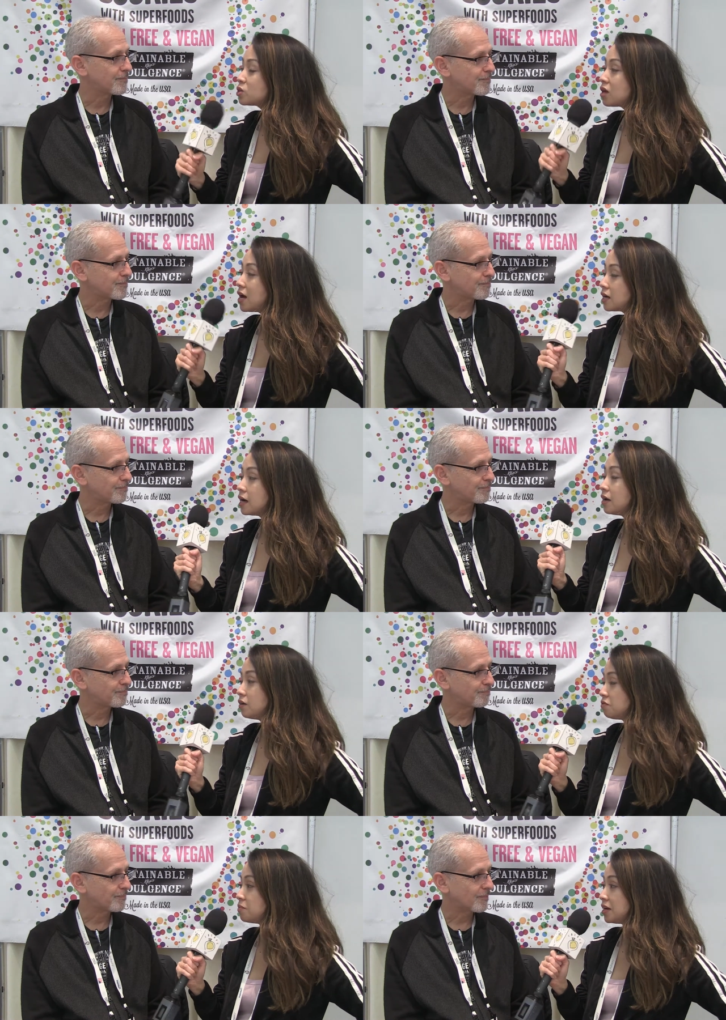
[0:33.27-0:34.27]
Speaker 1: so that kind
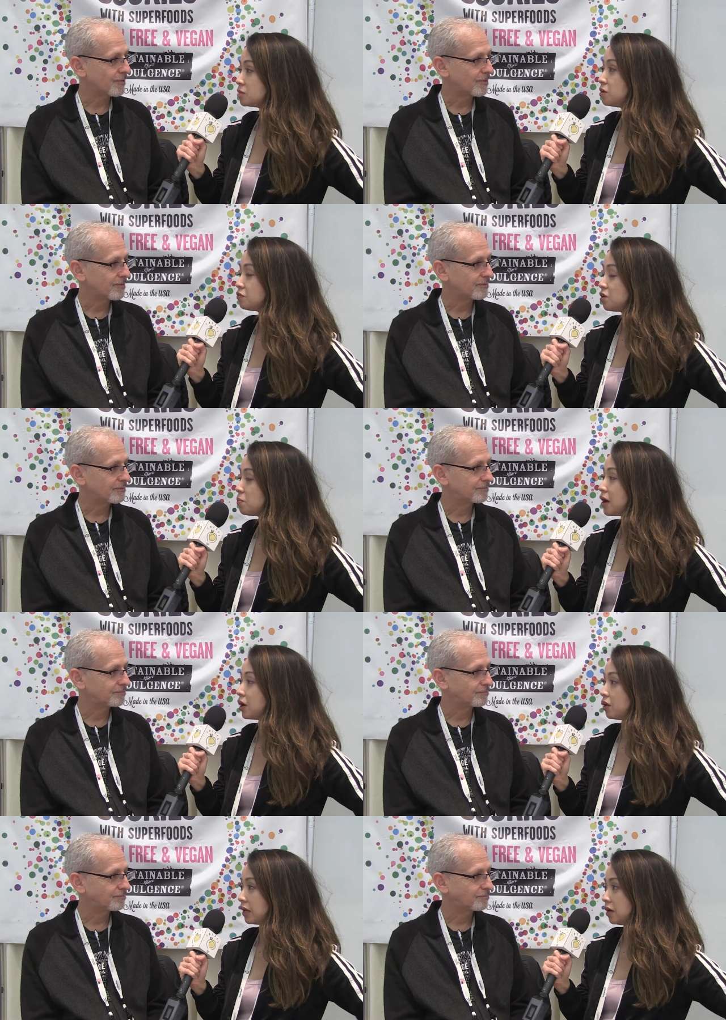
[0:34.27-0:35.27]
of makes me feel
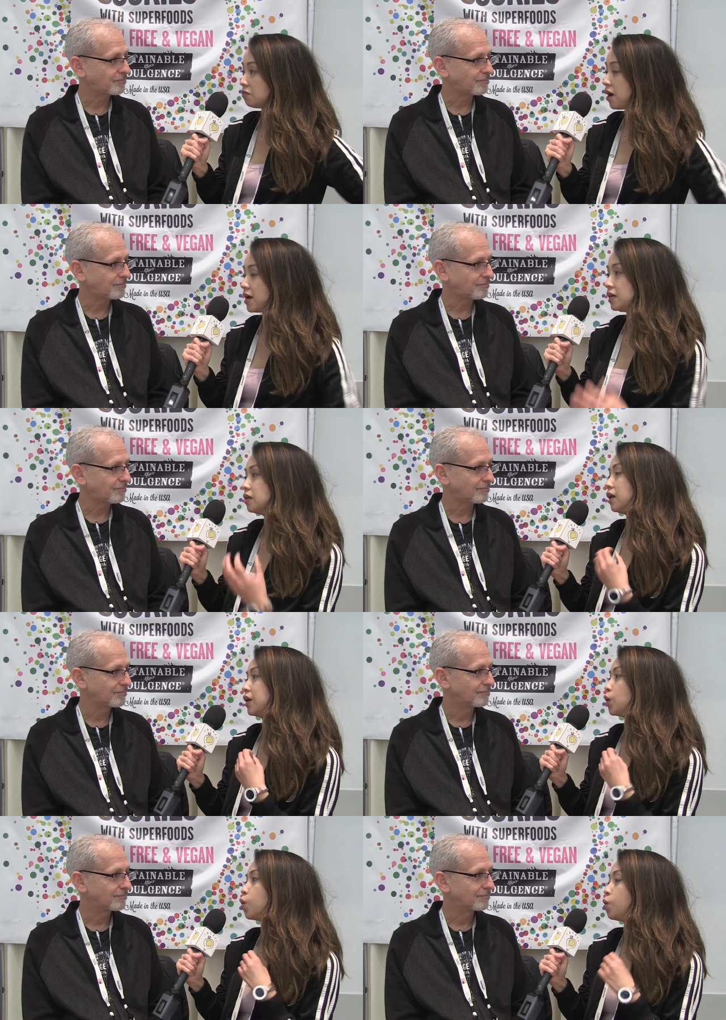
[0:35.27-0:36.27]
better that if I eat
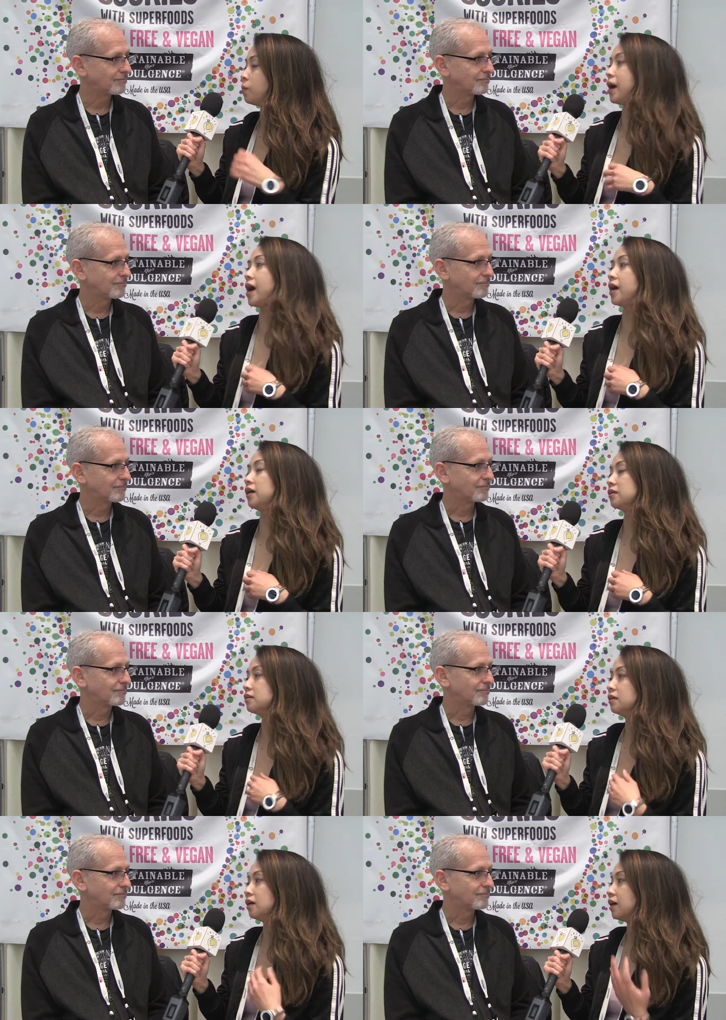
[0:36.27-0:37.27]
like a whole bag,
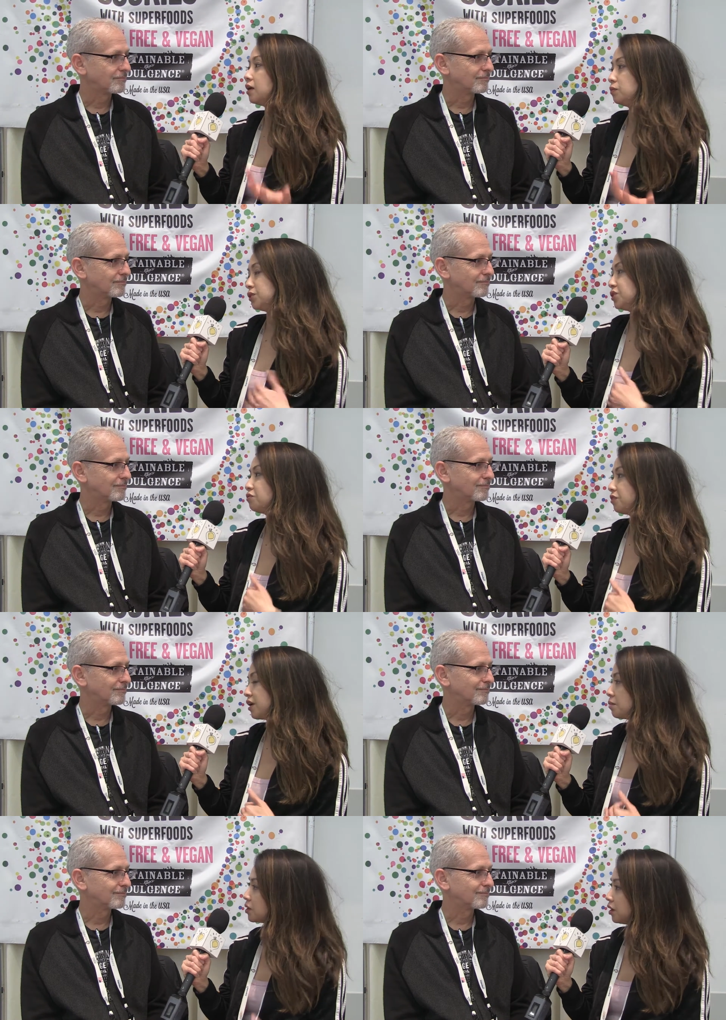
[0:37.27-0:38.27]
I would still feel
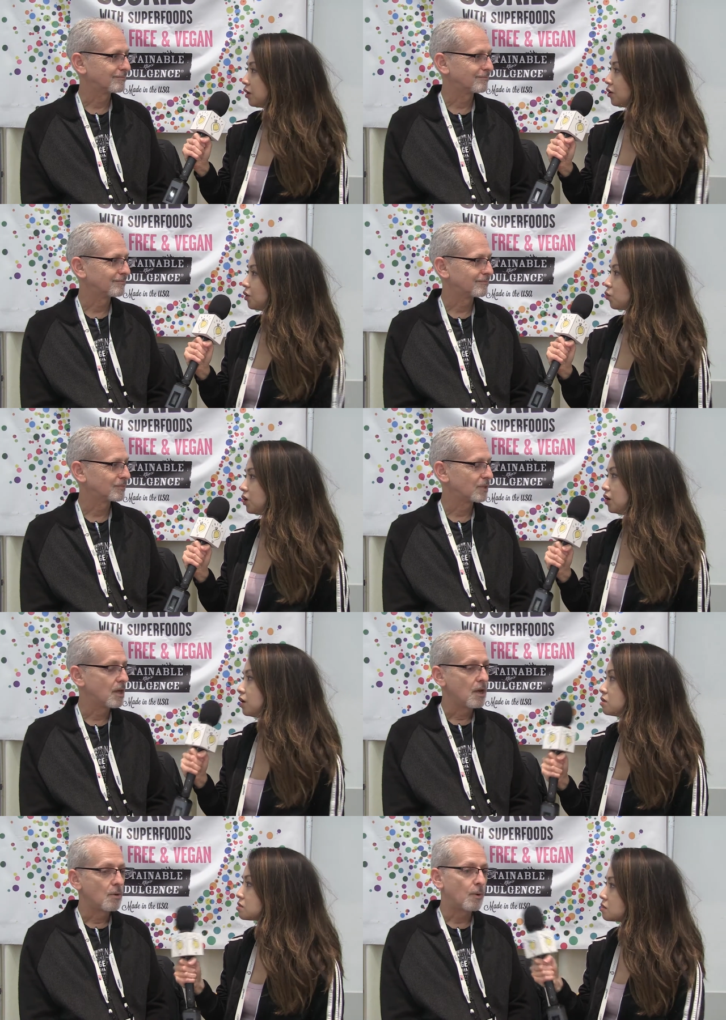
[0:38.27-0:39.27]
like I'm getting good
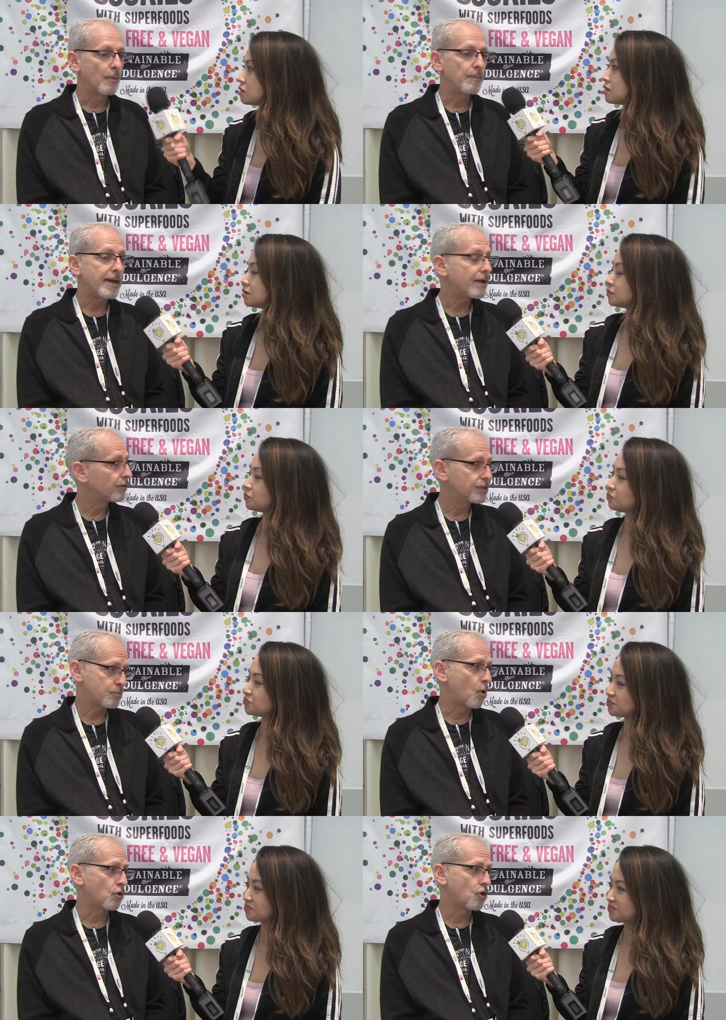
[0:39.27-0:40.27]
ingredients.
Speaker 2: Well, we're making
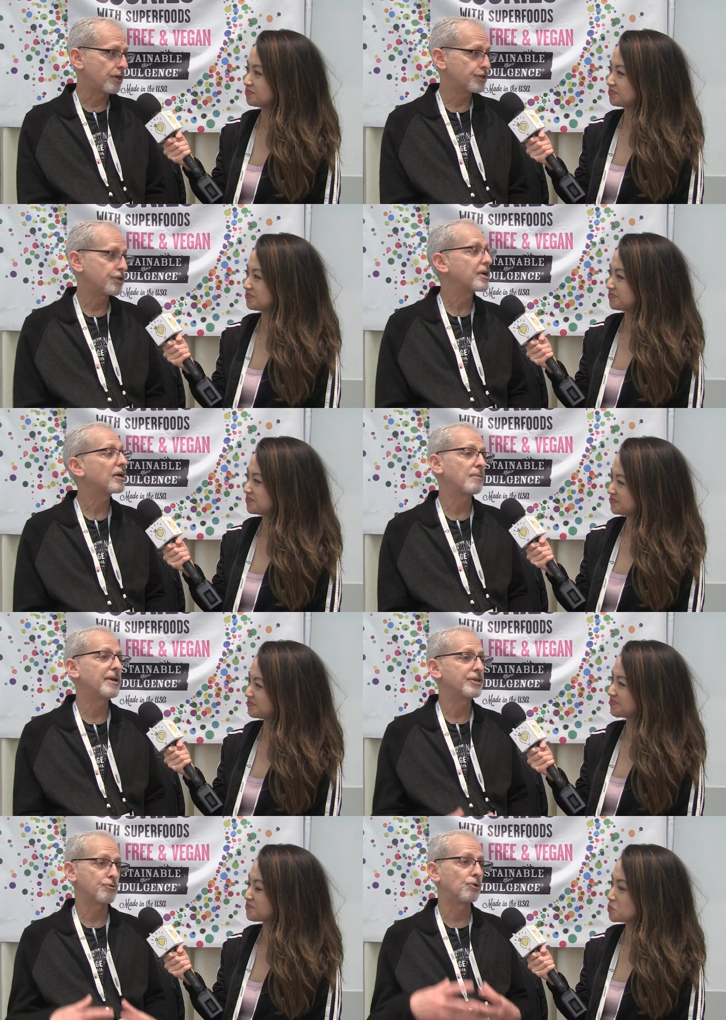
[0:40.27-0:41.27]
really small cookies, so you're not
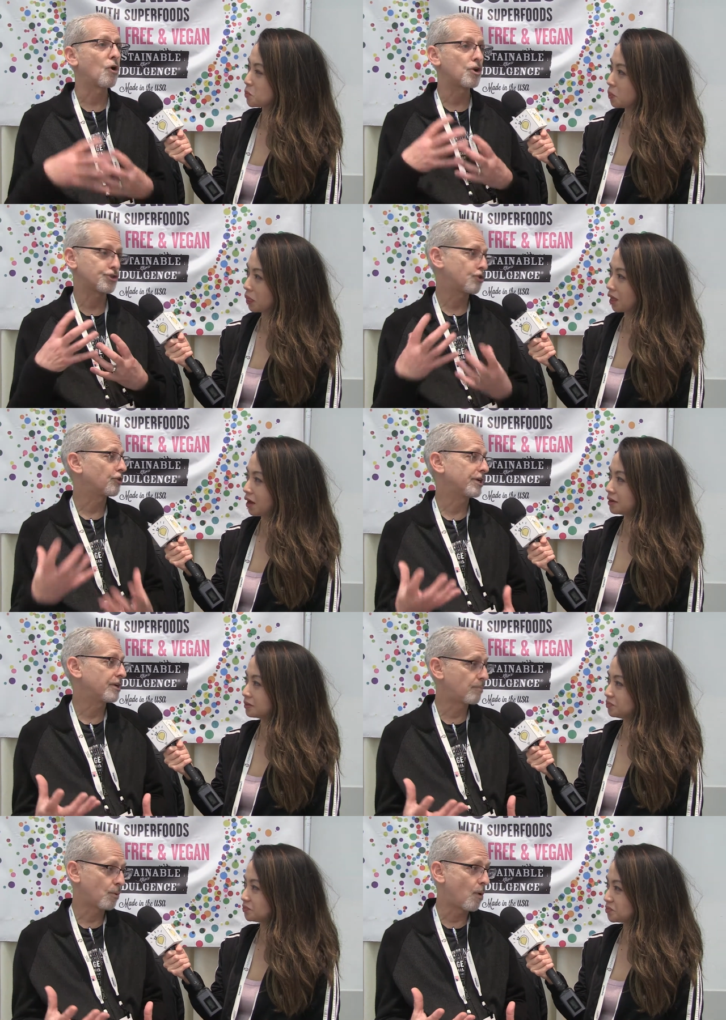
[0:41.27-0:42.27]
committing to a large
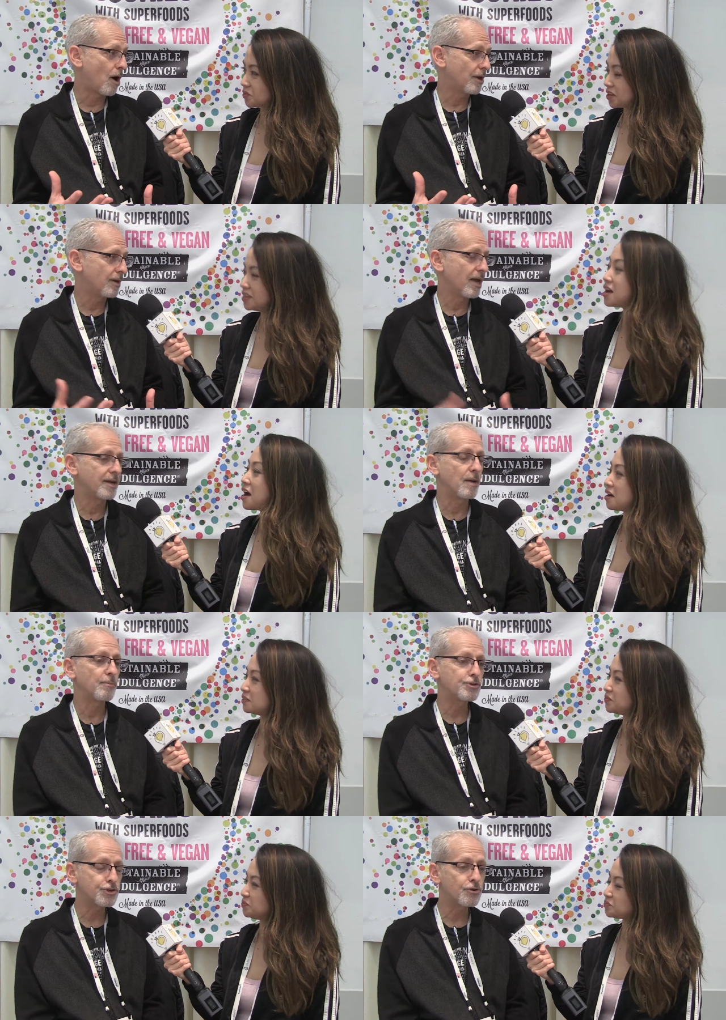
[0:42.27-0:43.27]
cookie, number one. Yeah. And
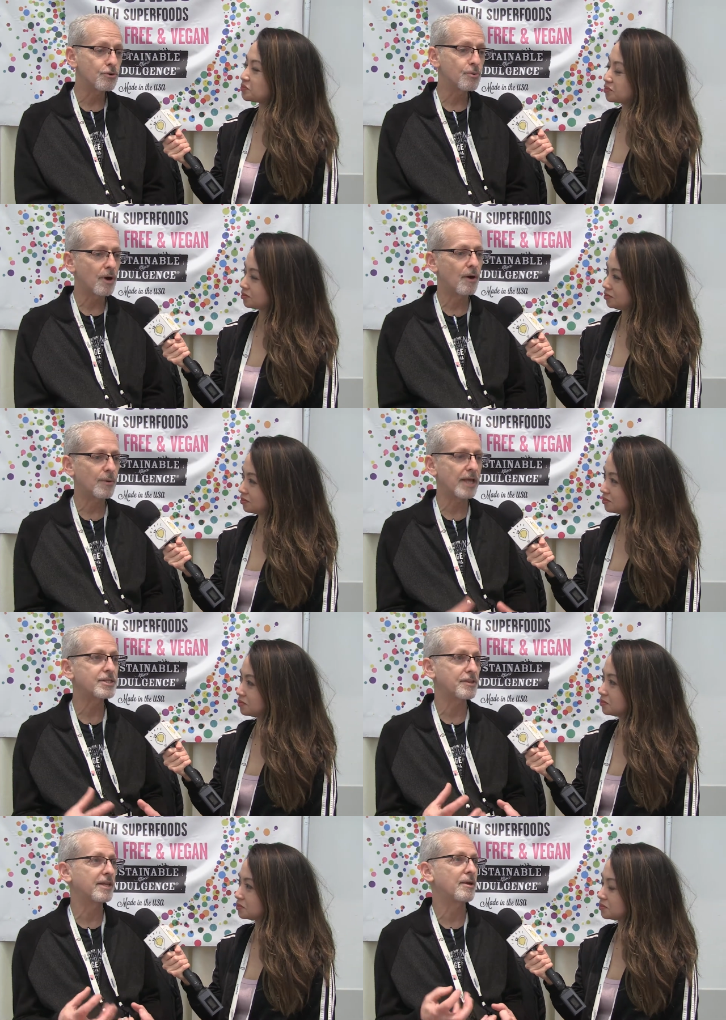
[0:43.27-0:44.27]
number two, uh, we
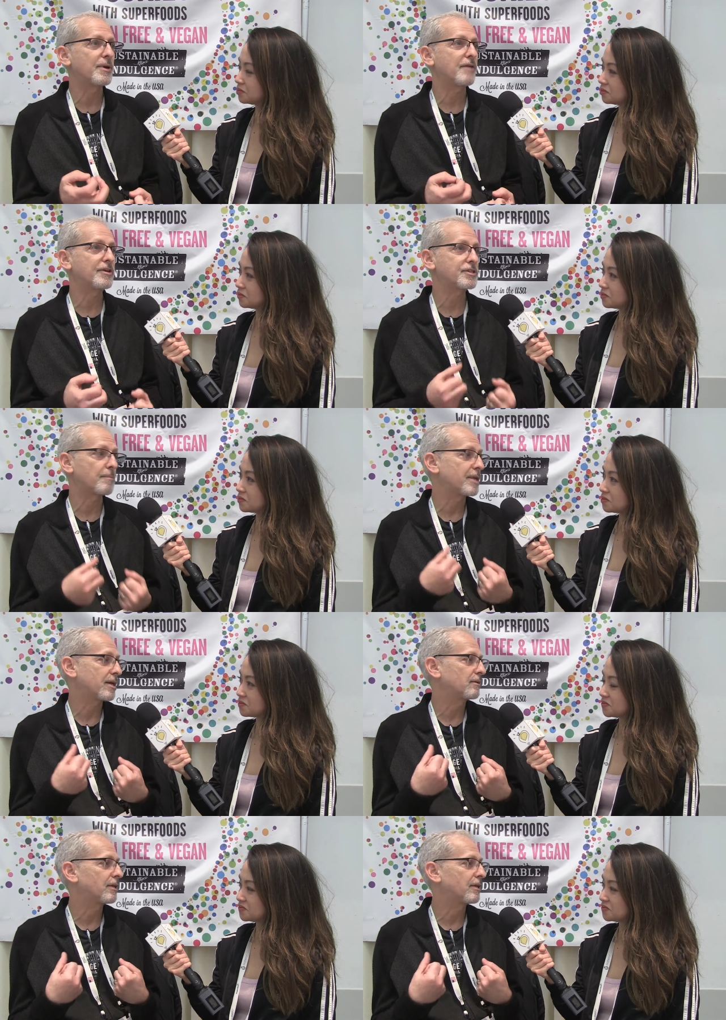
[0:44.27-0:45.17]
like to think that we're giving something a